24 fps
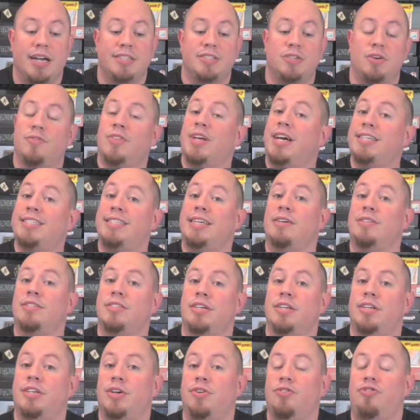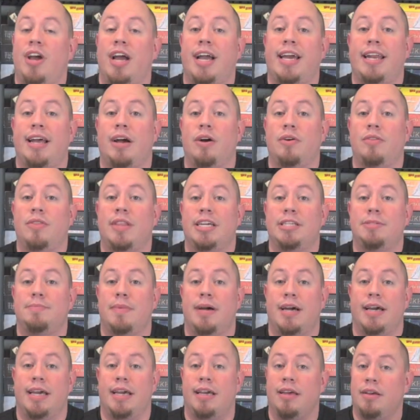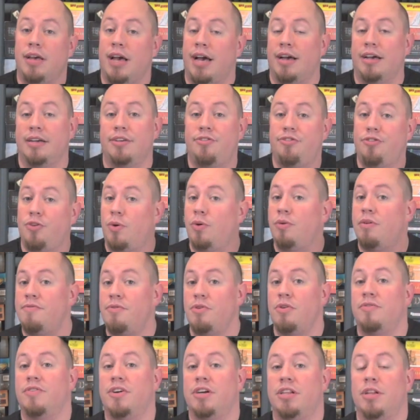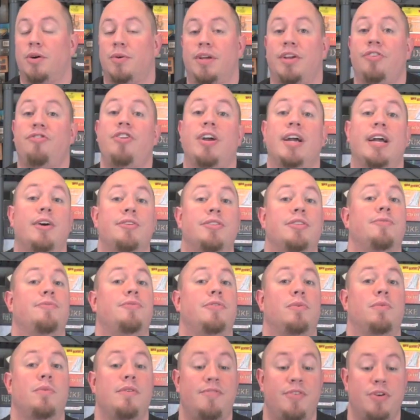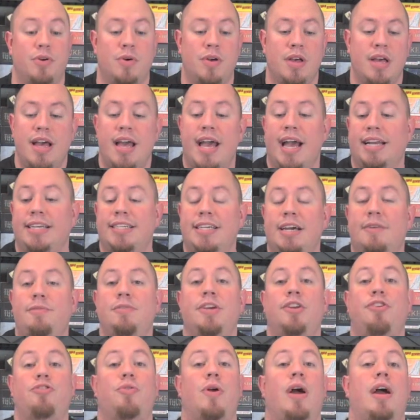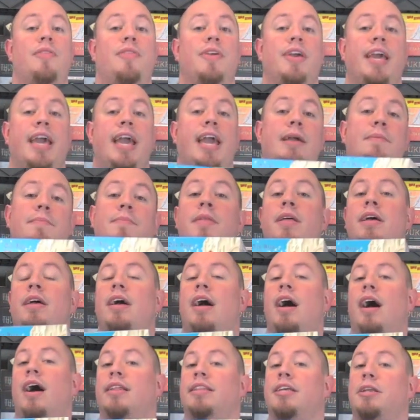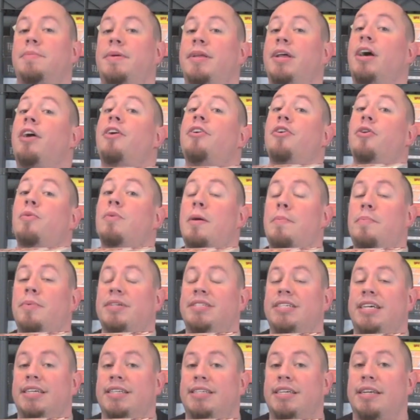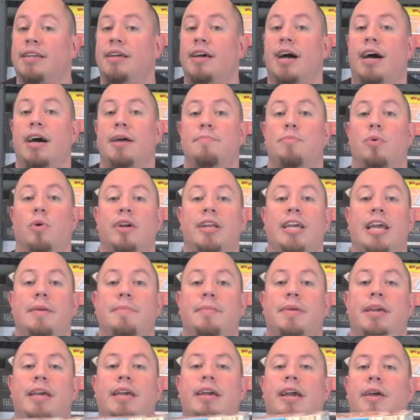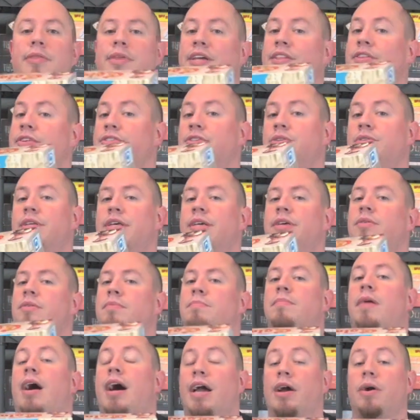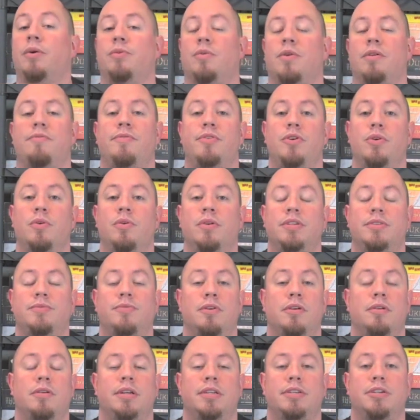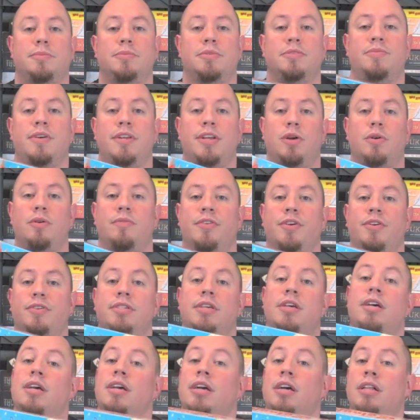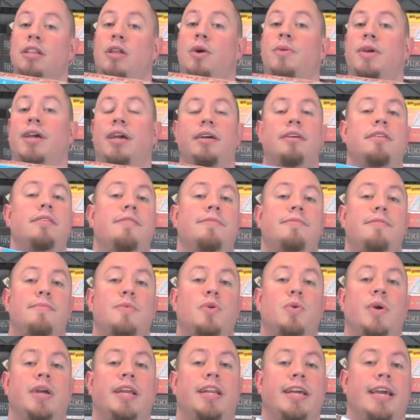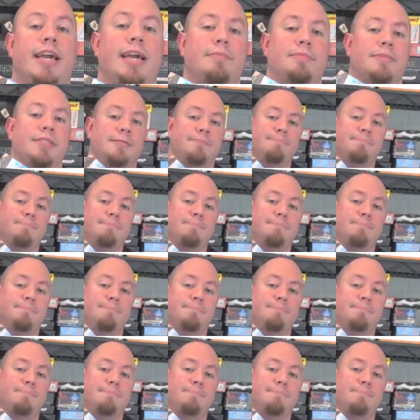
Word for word: So if that sounds good to you, check it out. That's my short review of Colonia. Check out the full review, and definitely try the game. A little bit underrepresented on Board Game Geek. I think there's only my own review in terms of video reviews. Colonia from Queen Games.